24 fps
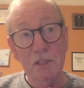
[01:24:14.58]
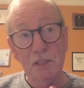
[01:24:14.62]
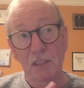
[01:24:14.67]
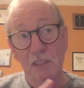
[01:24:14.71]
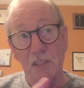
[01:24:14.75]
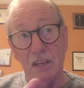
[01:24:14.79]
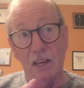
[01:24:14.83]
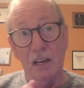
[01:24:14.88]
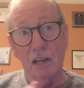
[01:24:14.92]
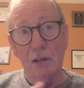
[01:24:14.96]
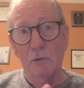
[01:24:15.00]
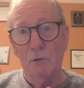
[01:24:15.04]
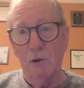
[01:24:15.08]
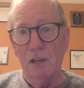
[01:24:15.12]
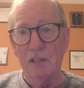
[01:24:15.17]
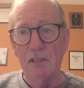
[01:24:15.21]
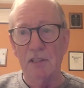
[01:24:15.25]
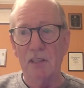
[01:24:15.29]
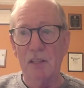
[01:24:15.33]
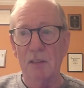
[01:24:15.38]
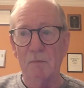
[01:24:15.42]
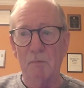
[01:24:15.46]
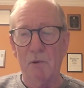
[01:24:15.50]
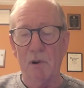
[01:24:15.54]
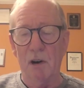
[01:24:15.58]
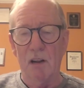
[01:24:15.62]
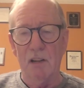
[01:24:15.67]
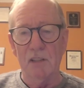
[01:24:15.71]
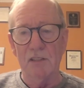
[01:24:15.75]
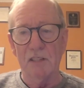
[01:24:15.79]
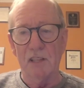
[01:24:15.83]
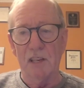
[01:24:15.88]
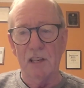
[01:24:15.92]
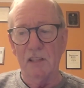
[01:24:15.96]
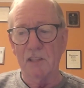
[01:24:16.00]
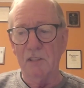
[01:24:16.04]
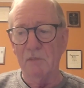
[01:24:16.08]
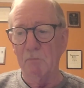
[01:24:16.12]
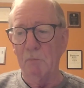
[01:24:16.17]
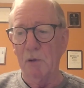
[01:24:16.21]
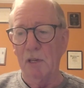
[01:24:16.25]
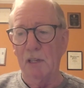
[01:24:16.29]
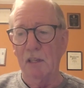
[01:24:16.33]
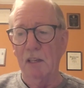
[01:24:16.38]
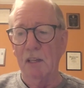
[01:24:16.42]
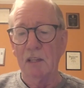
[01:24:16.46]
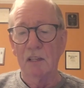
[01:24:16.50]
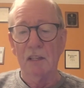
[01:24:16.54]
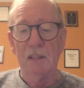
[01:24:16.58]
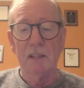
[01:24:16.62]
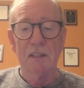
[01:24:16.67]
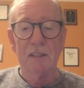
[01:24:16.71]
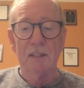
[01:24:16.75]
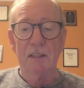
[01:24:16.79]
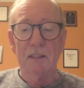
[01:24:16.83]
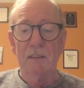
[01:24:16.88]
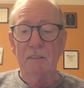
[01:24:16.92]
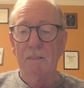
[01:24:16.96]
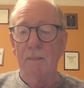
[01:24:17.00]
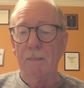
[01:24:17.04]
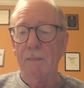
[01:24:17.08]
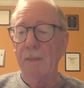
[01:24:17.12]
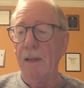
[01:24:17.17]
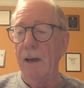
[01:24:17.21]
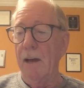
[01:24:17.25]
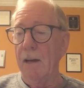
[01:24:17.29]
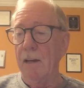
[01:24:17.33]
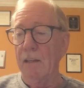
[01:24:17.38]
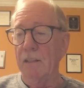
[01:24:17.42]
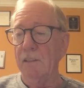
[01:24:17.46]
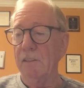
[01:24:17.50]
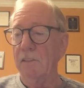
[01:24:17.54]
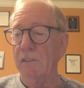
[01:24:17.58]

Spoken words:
this is an interesting process, but yeah,